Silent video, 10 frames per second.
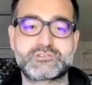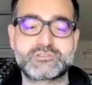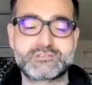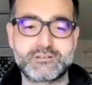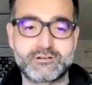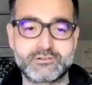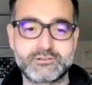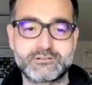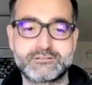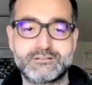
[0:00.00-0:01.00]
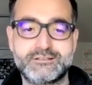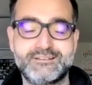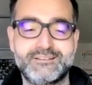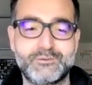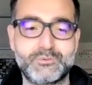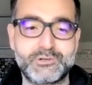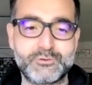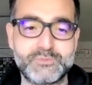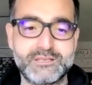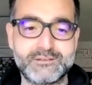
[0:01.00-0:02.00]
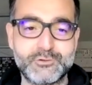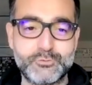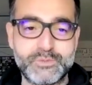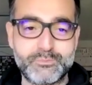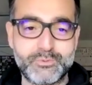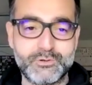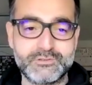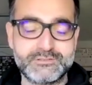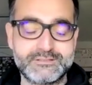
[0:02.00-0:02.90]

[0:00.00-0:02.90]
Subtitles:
starter when you meet new people.